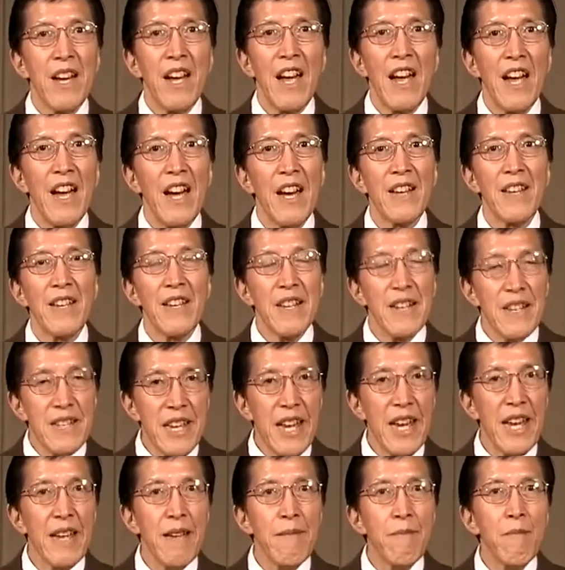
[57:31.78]
And it
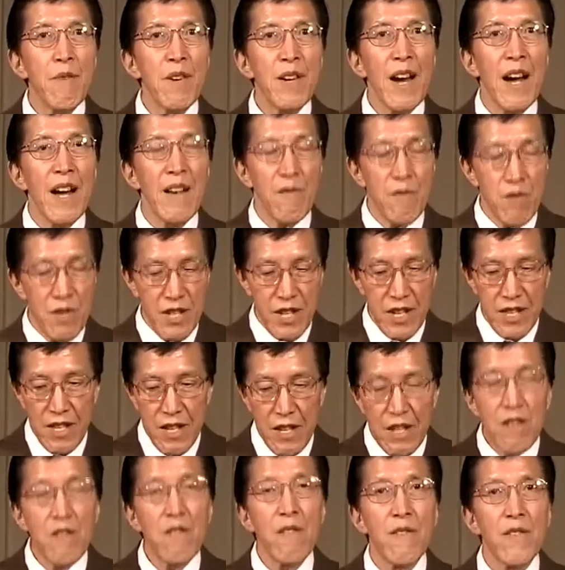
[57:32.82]
came when I was at the
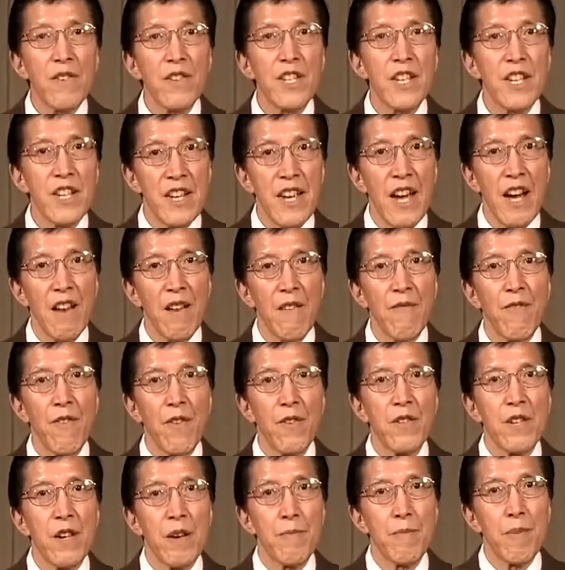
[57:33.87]
University of
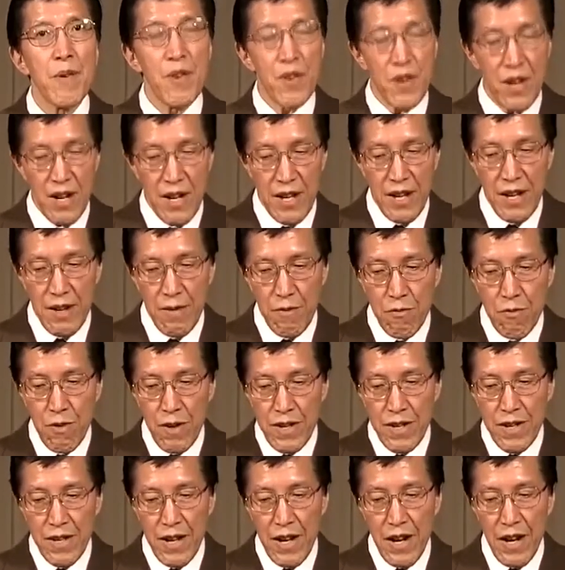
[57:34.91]
California, Berkeley,
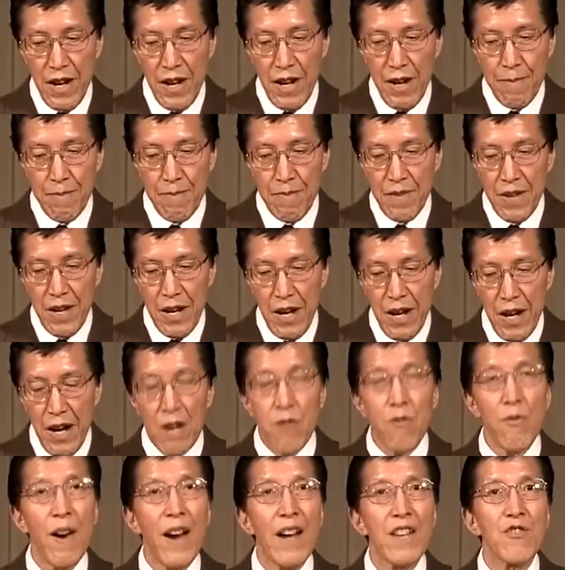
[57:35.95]
when a
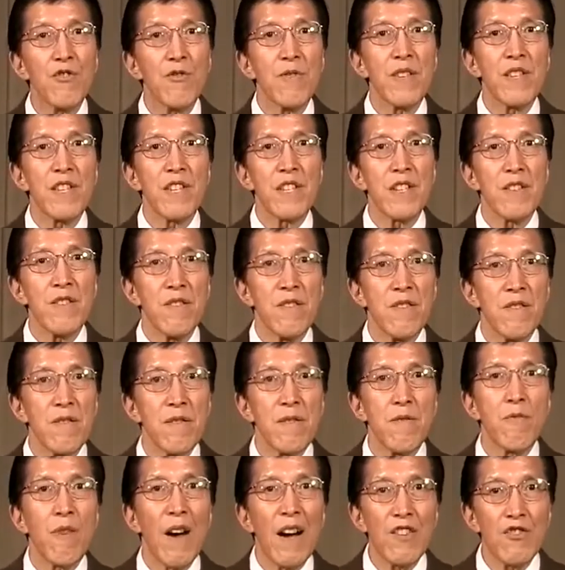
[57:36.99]
graduate student,
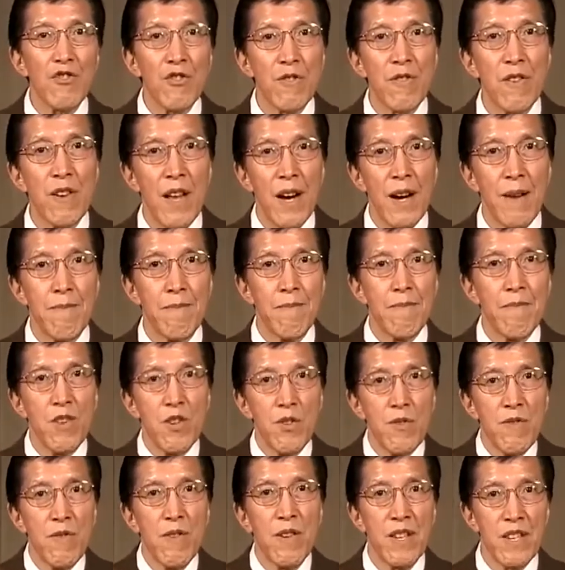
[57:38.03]
Roger Lum,
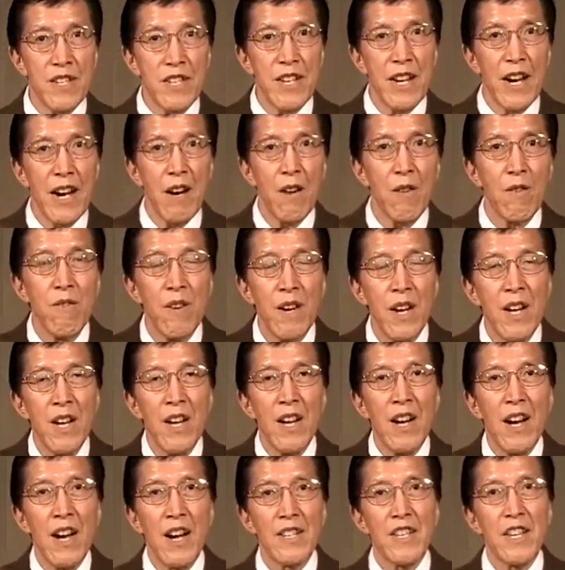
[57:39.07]
who is now
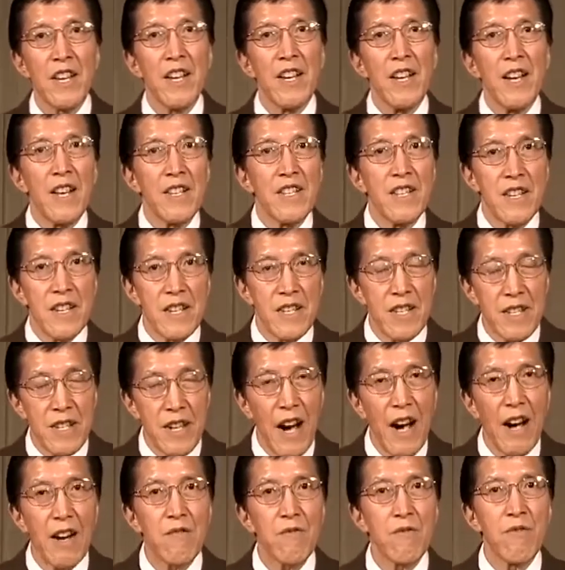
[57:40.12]
has his
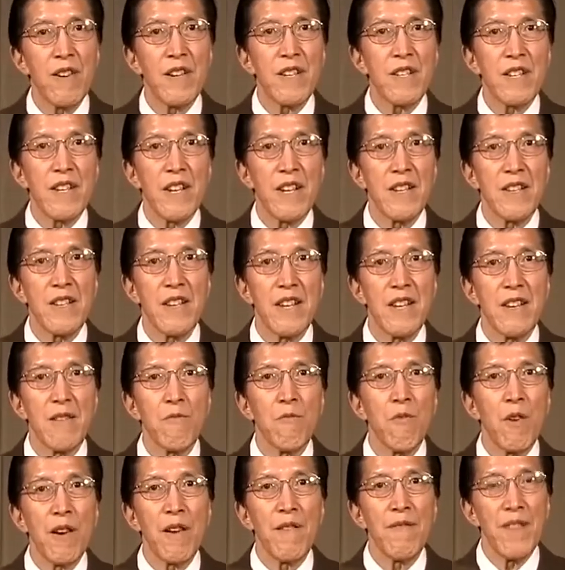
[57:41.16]
doctorate in
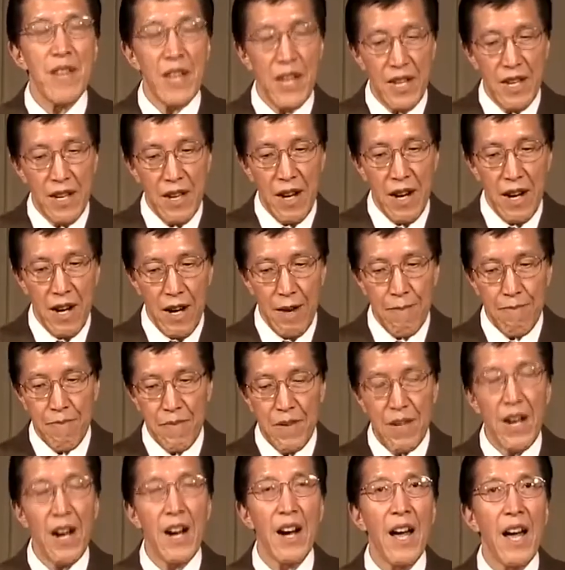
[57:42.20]
one of the
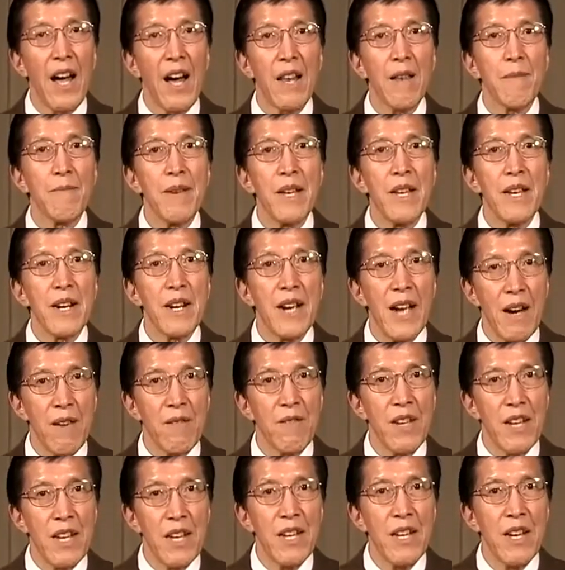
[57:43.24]
Alameda
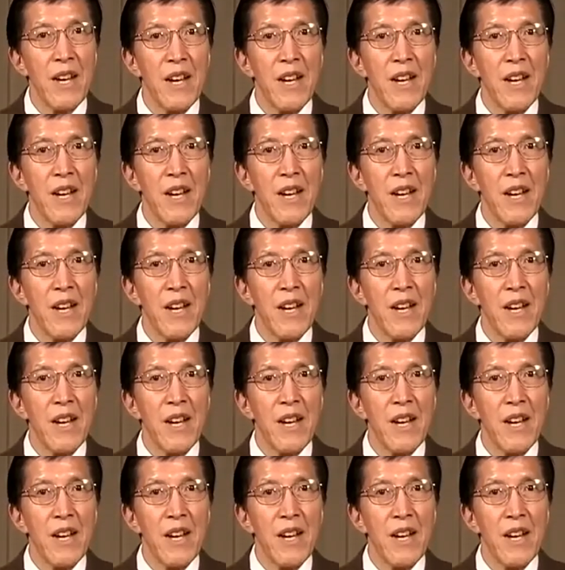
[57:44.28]
County